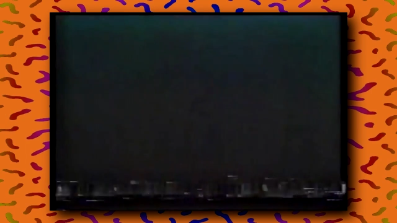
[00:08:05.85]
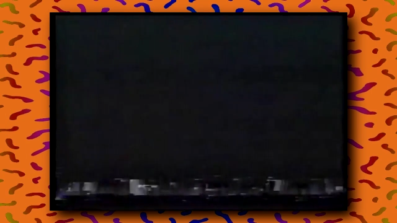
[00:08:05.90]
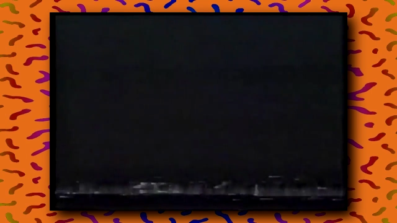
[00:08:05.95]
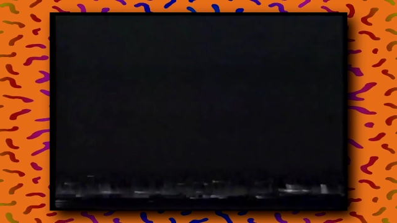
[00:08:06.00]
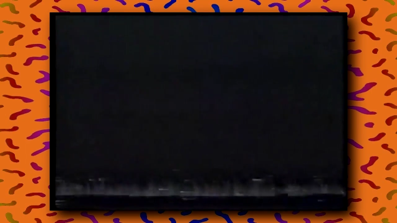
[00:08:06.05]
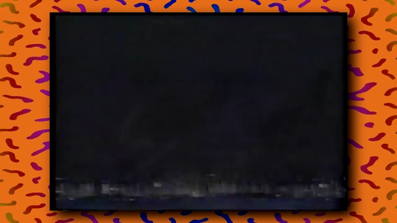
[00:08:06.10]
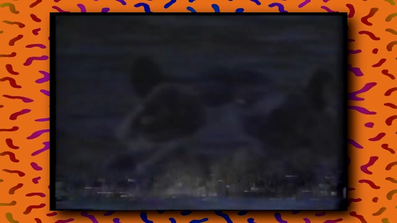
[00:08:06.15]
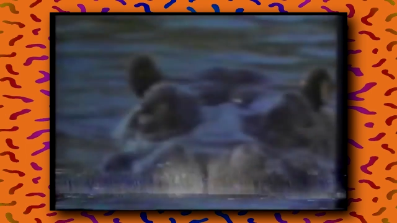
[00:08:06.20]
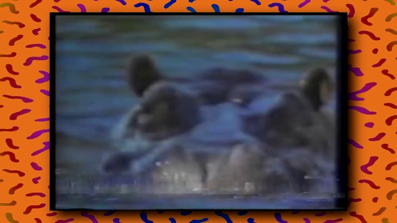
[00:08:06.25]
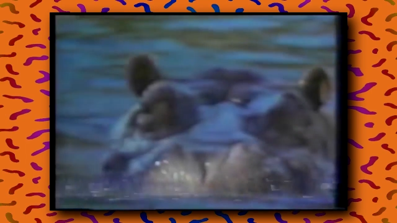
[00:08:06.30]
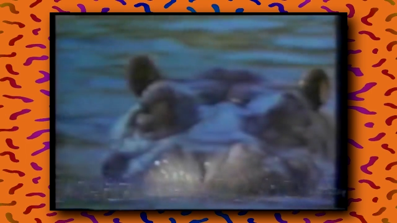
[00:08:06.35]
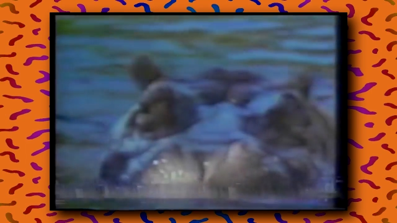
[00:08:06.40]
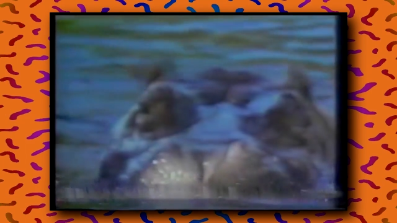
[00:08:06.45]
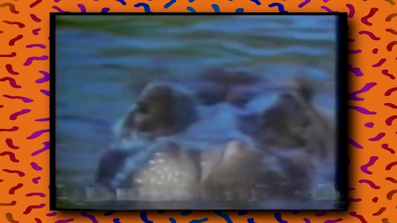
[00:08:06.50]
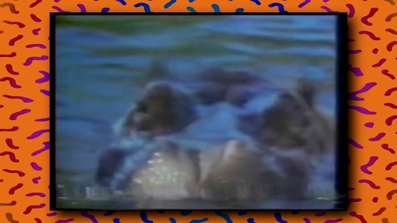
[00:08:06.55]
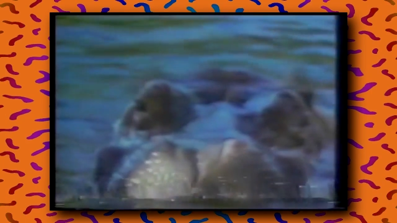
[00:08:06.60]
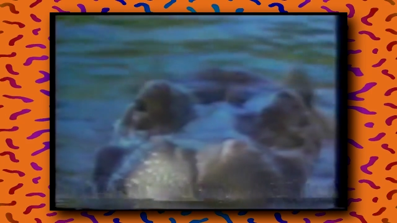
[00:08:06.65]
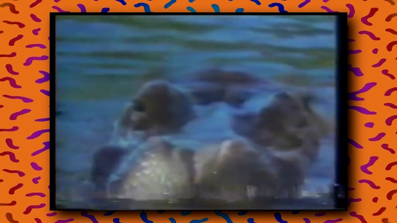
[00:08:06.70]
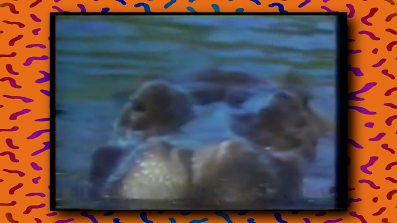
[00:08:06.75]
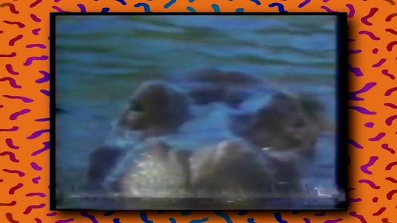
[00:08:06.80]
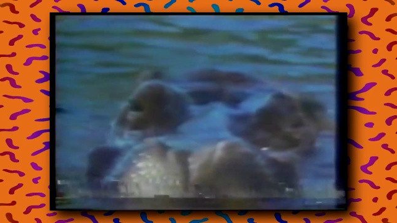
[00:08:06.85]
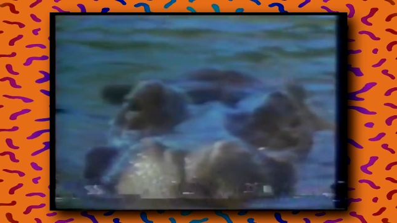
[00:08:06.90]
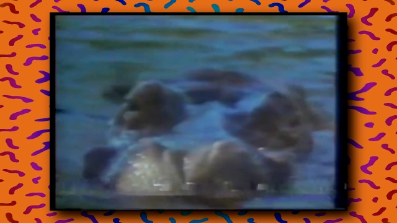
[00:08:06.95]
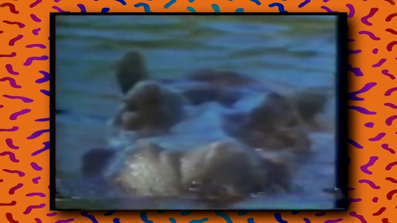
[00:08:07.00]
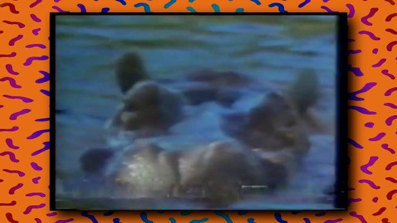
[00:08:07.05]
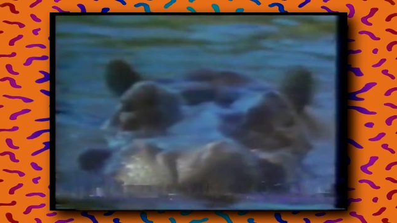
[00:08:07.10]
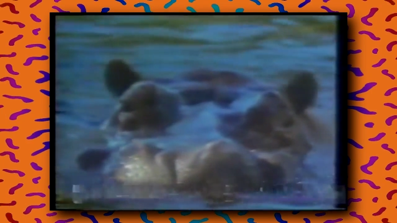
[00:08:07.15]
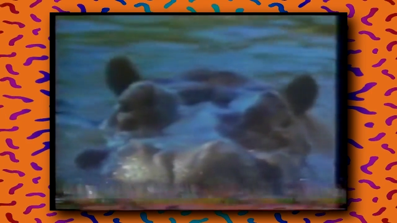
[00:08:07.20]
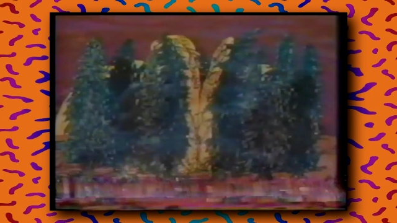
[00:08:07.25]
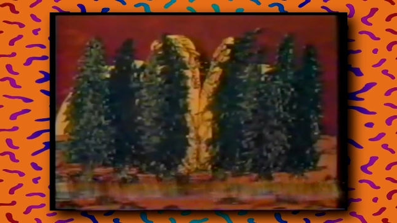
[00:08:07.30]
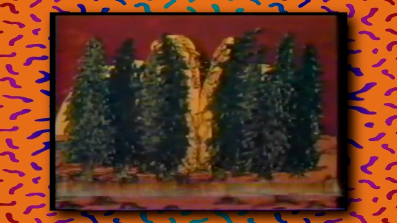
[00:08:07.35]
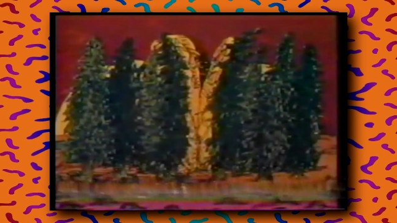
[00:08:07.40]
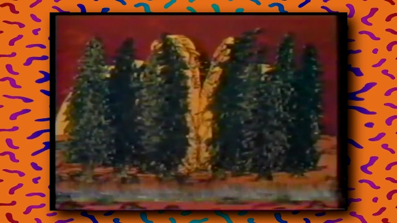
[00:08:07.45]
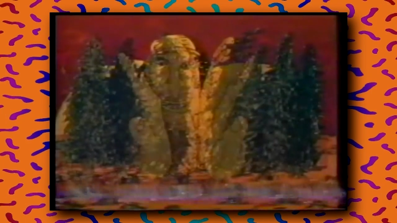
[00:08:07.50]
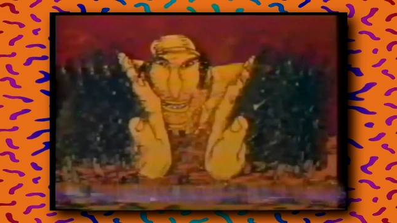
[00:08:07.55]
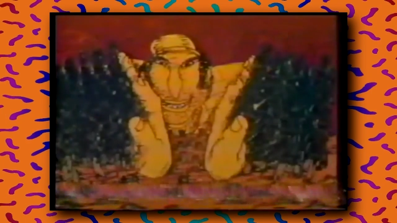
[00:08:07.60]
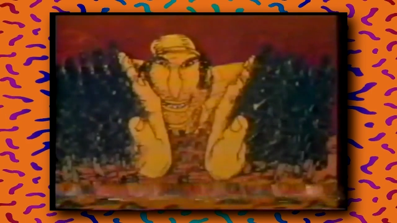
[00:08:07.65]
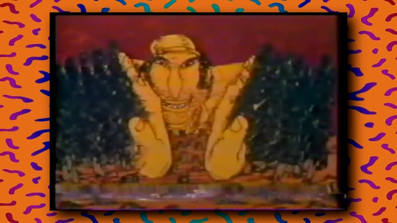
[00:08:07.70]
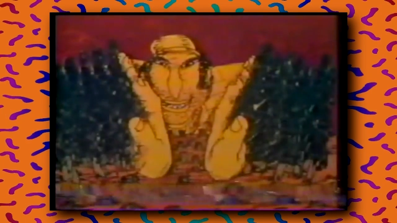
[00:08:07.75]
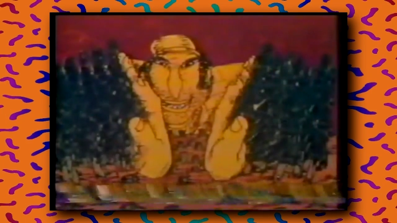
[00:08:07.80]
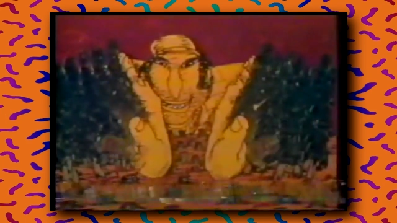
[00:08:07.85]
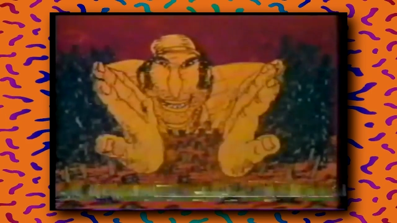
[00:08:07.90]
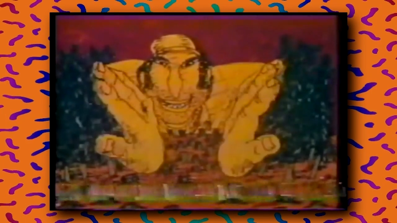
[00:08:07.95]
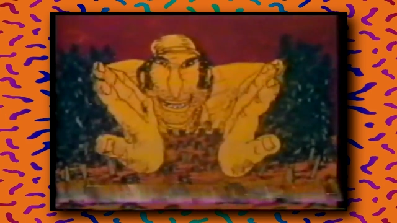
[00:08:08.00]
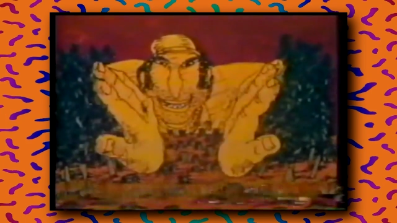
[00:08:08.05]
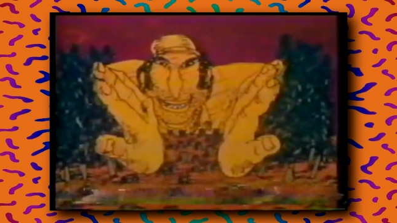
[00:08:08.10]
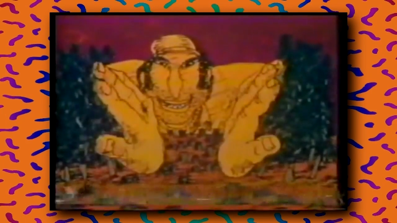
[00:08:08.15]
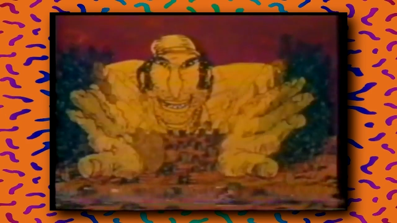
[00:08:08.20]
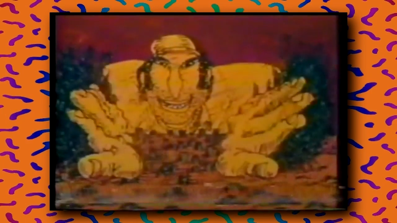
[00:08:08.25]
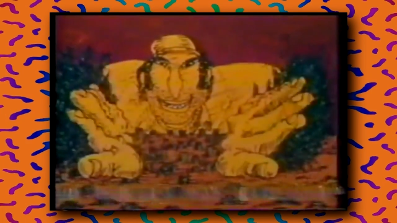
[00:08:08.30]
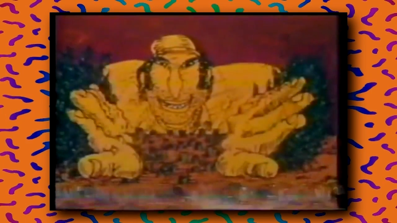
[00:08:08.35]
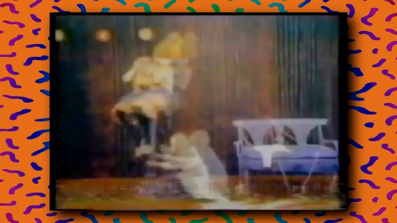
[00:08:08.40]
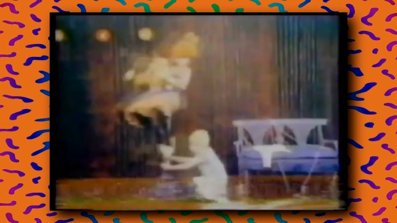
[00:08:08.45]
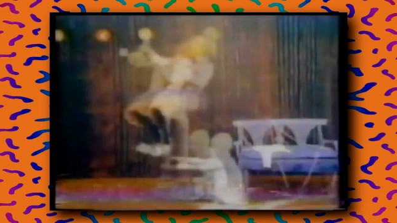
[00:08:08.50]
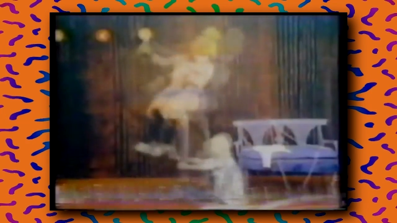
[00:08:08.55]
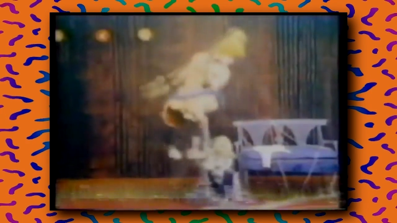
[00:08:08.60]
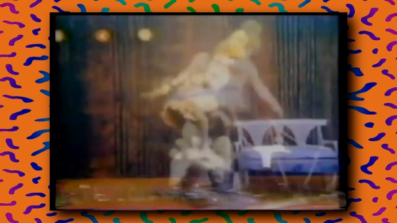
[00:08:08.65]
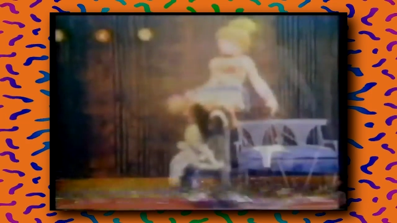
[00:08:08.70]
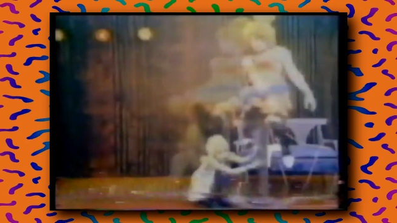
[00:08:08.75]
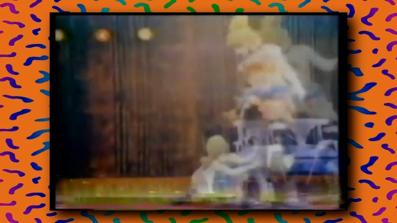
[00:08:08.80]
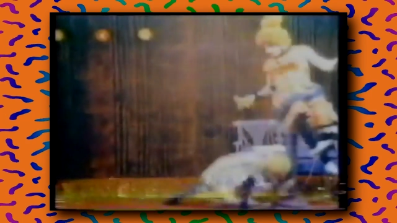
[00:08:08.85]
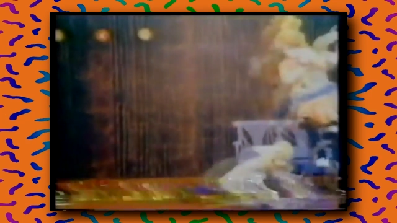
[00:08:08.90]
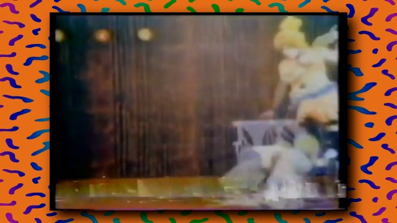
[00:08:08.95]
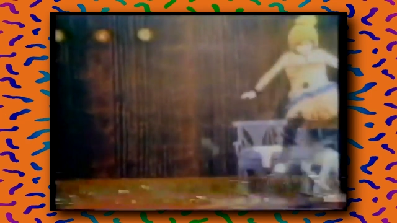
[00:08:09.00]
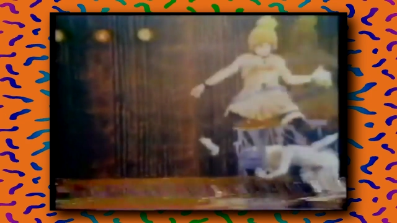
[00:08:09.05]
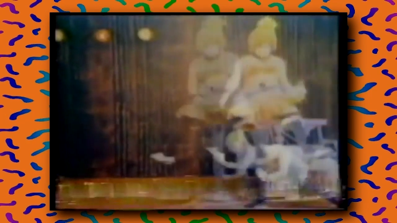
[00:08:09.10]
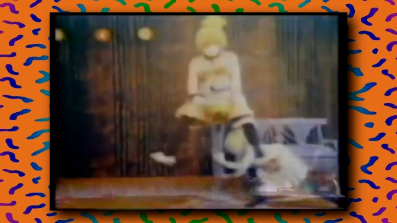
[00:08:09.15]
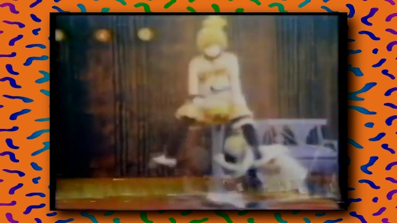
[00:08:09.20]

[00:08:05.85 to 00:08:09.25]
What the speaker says: [unreadable: no face in view]